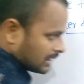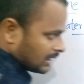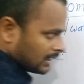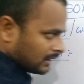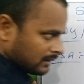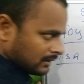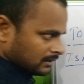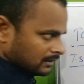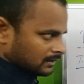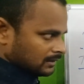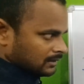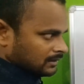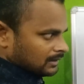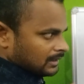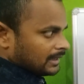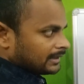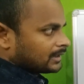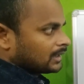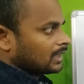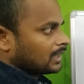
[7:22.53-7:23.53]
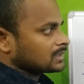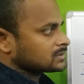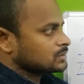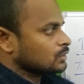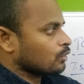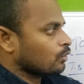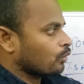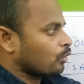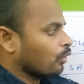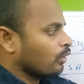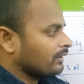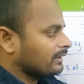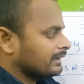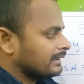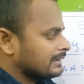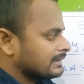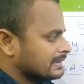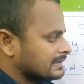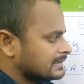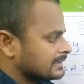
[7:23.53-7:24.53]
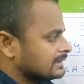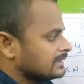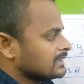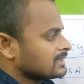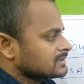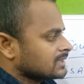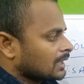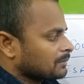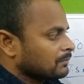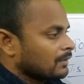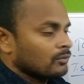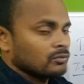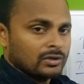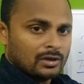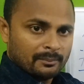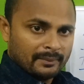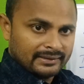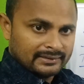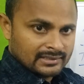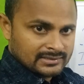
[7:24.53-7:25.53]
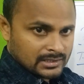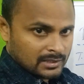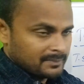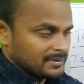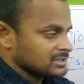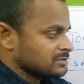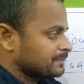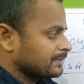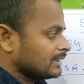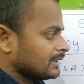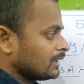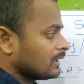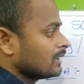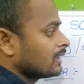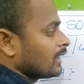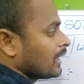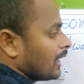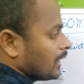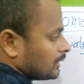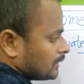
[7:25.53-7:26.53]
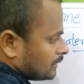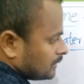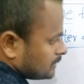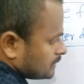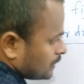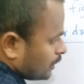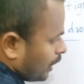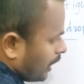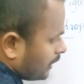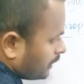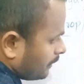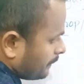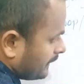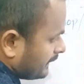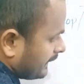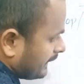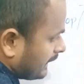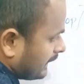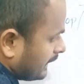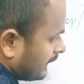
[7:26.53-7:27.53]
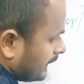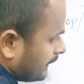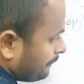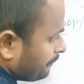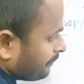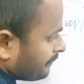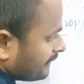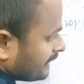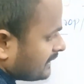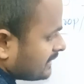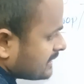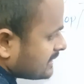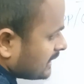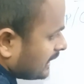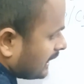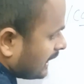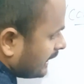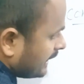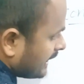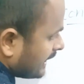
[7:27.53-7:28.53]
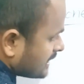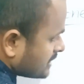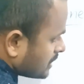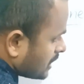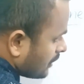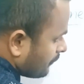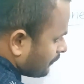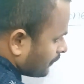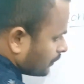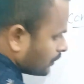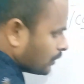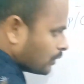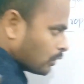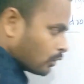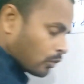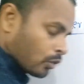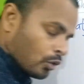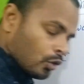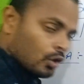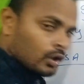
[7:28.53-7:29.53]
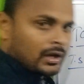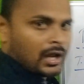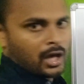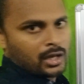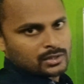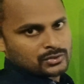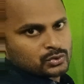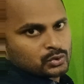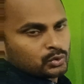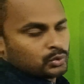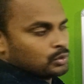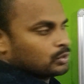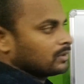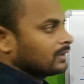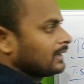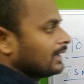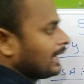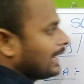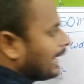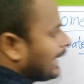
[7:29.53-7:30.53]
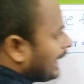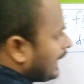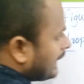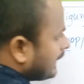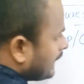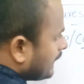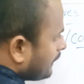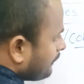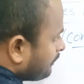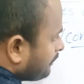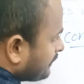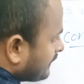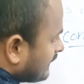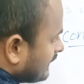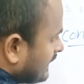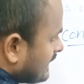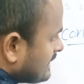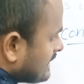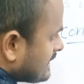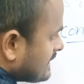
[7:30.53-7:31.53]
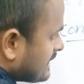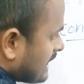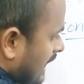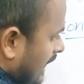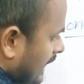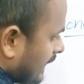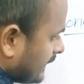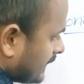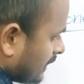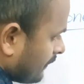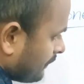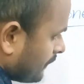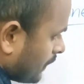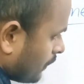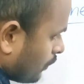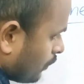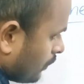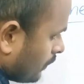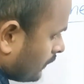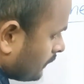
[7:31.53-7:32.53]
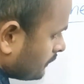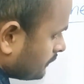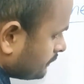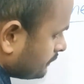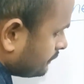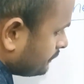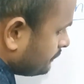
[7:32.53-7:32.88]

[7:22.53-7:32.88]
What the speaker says: r and also cone is surmounted by this hemisphere. So automatically this is the radius of cone also, and this is the height of the cone.